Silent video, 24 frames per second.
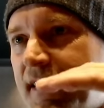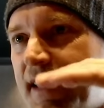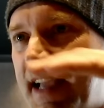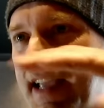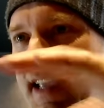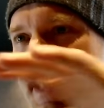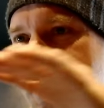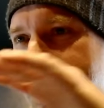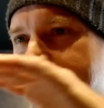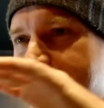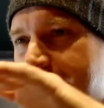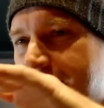
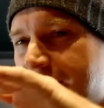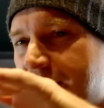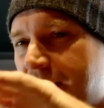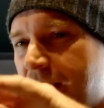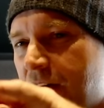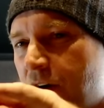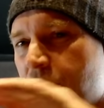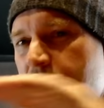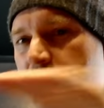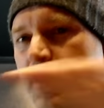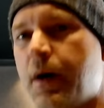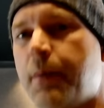like
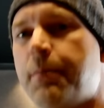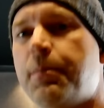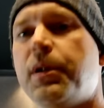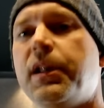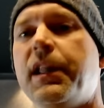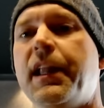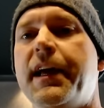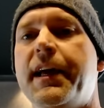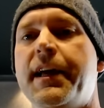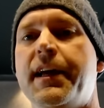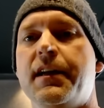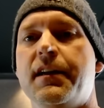on the, a
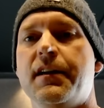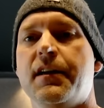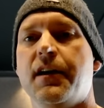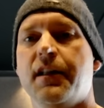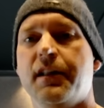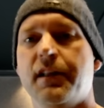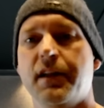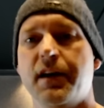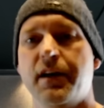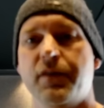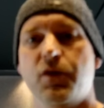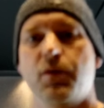plane, a
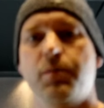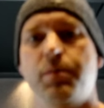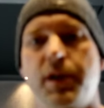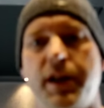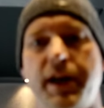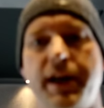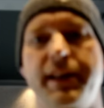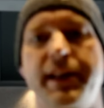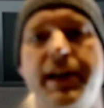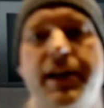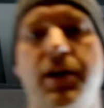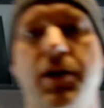level
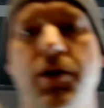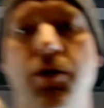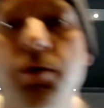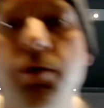plane, like